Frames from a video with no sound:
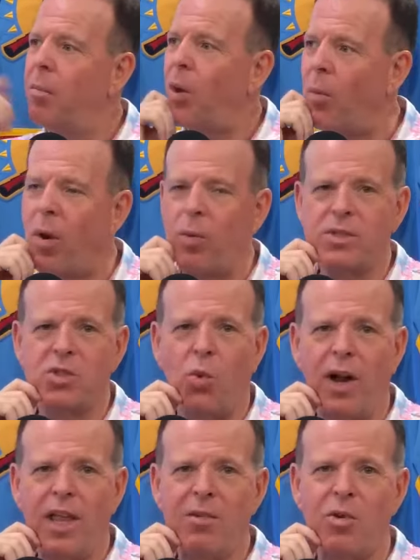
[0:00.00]
Homo was
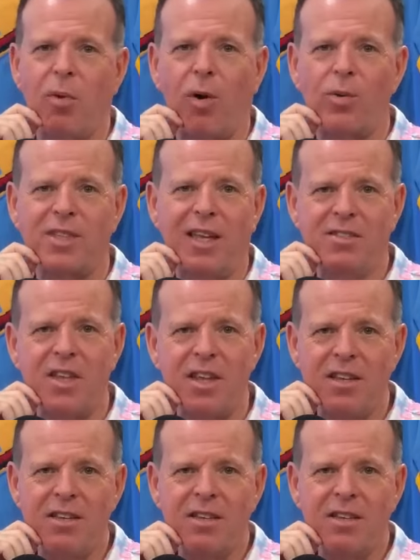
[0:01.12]
20 and DeBoer was 18.